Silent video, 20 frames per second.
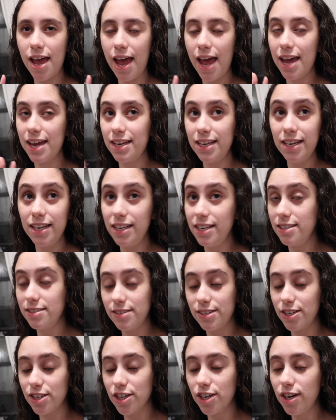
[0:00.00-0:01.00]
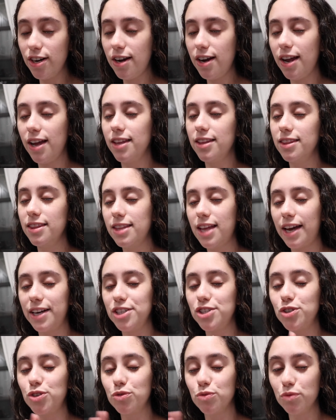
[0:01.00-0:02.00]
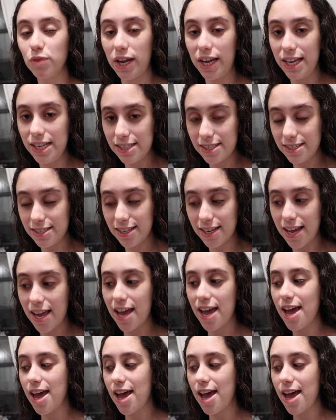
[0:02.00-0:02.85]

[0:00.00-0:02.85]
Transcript: any easier, that is great.